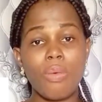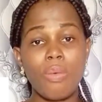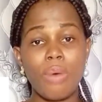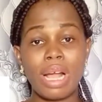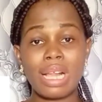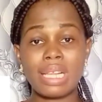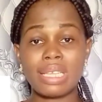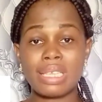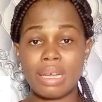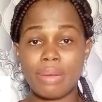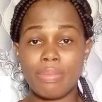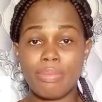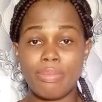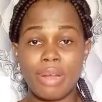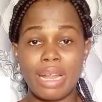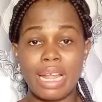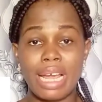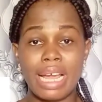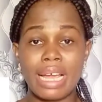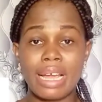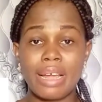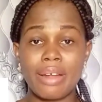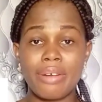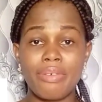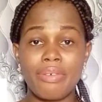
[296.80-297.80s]
white and
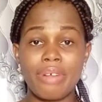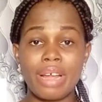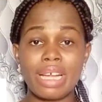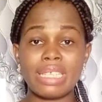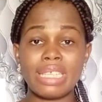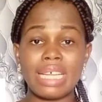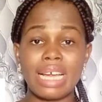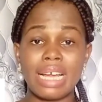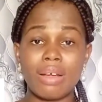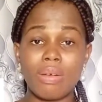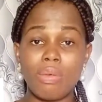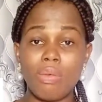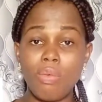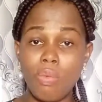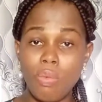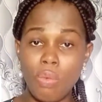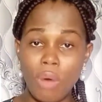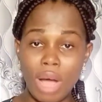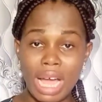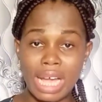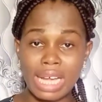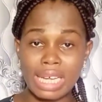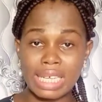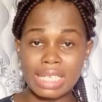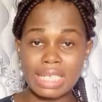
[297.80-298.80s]
black, red and
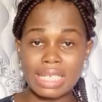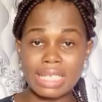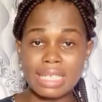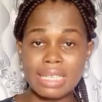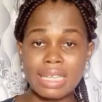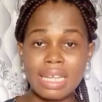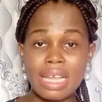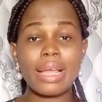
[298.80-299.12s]
white.